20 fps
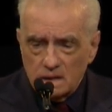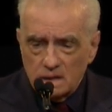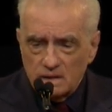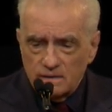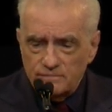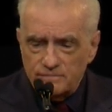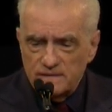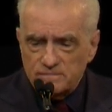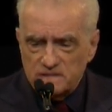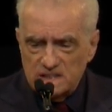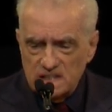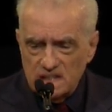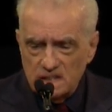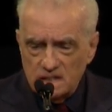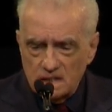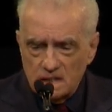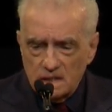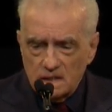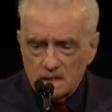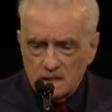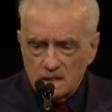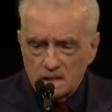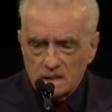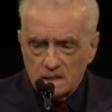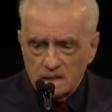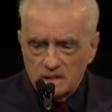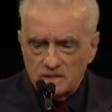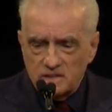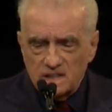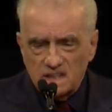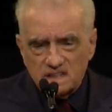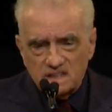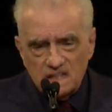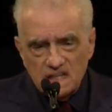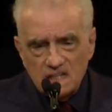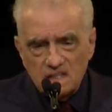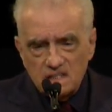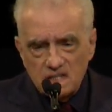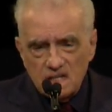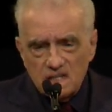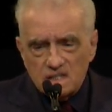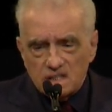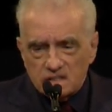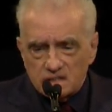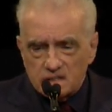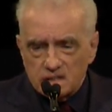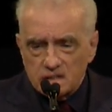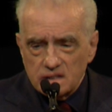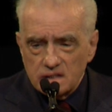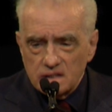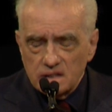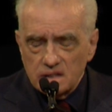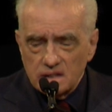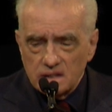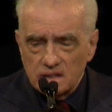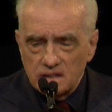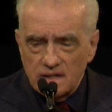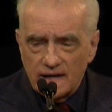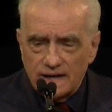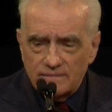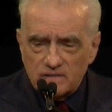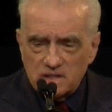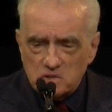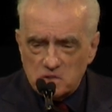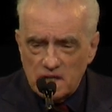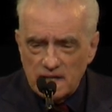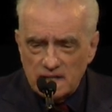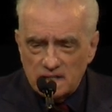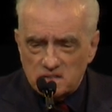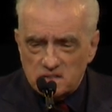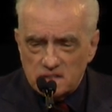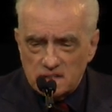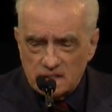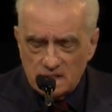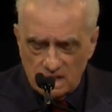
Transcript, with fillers: 15? 16 years. You haven't changed.